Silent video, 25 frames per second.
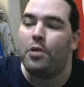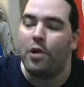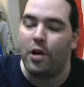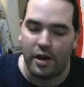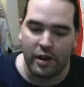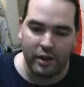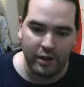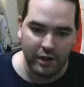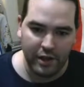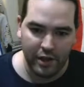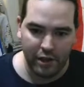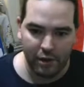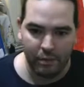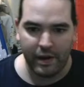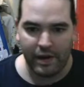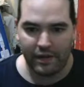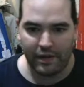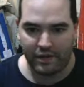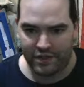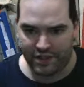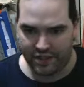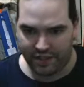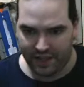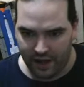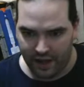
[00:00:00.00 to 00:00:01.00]
a little bit of
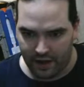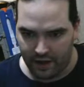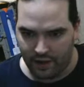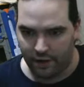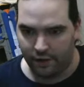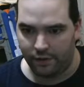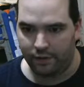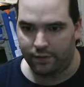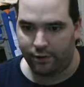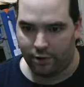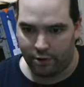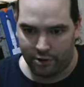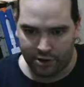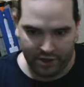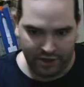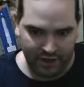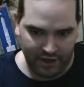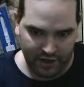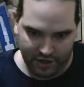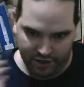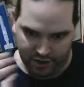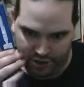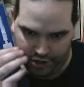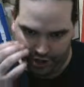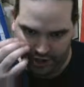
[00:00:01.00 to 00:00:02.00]
skill
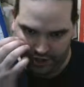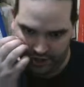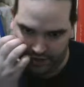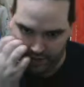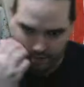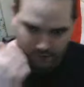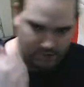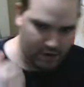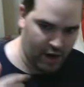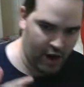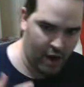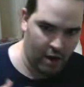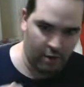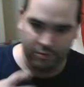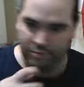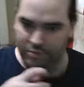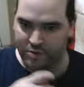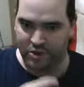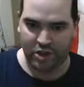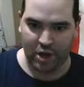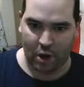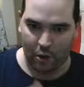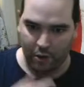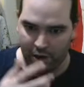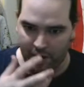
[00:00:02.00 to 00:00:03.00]
versus just,
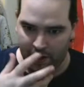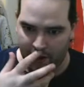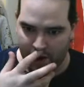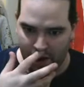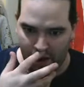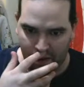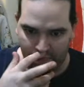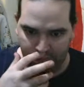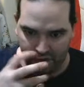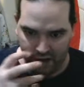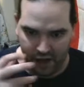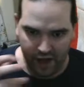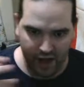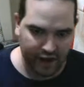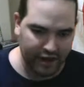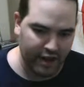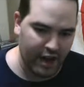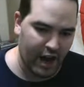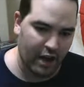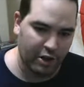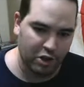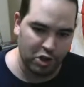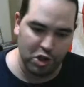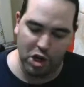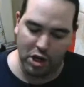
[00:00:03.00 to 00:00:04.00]
soaking it up like
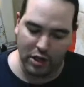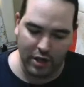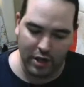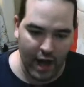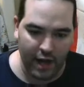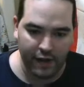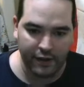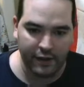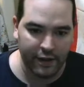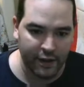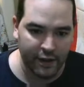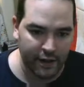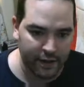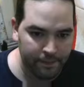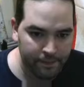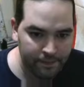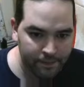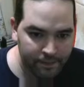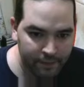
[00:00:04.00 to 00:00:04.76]
nonchalantly.